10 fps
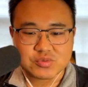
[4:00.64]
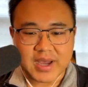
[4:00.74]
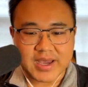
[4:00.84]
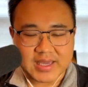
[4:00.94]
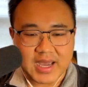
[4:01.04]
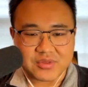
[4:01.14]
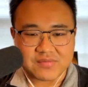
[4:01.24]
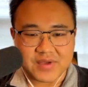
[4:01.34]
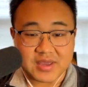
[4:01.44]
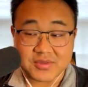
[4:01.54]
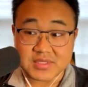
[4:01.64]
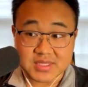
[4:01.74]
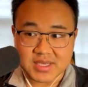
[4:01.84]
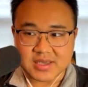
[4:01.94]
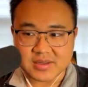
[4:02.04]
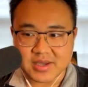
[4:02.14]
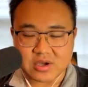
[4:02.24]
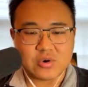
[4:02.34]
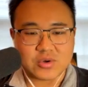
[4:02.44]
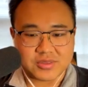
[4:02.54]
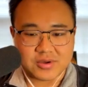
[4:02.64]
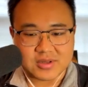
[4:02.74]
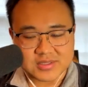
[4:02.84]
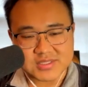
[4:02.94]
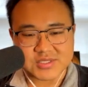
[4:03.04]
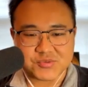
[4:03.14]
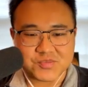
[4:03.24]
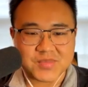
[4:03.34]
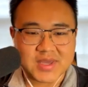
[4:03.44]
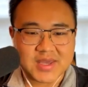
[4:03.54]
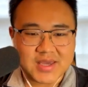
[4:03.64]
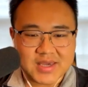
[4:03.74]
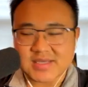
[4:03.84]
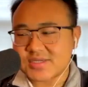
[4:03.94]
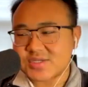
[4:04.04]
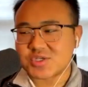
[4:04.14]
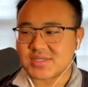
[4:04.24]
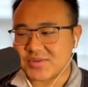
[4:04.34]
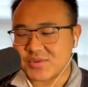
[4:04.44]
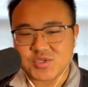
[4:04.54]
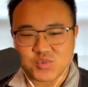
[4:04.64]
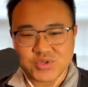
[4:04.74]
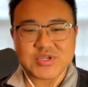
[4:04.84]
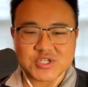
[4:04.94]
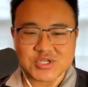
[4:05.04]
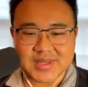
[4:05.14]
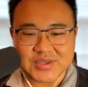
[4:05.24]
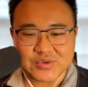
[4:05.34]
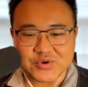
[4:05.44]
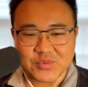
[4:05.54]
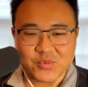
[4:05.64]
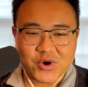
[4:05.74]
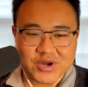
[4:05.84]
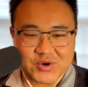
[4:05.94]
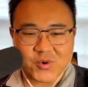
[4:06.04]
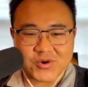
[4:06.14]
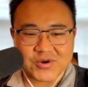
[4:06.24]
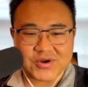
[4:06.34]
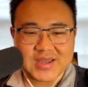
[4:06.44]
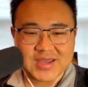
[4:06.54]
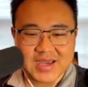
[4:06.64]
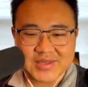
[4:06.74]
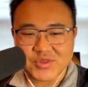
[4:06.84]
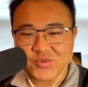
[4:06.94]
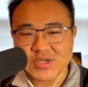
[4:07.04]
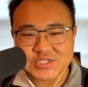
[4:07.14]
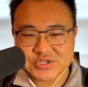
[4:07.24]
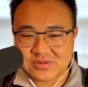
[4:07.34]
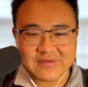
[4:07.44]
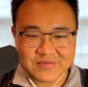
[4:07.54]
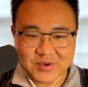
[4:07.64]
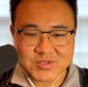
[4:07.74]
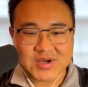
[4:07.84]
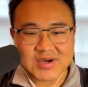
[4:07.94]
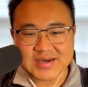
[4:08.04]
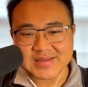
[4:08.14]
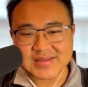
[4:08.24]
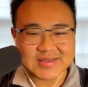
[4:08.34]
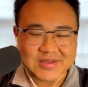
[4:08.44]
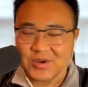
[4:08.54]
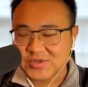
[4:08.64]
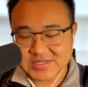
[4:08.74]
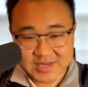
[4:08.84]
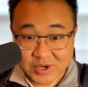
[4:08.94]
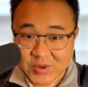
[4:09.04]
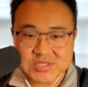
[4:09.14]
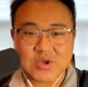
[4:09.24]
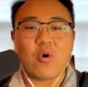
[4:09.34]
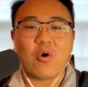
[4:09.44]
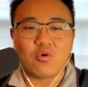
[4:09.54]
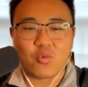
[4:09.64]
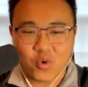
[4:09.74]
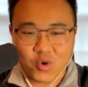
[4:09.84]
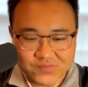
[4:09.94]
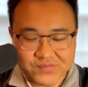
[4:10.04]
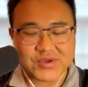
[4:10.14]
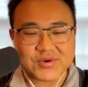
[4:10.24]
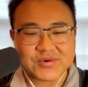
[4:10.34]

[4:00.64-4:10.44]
my Catholic faith and seeing like, oh, Catholicism isn't just like this religion that you put in one corner and then the rest of your life goes on. And, you know, it's like, no, it's a whole worldview.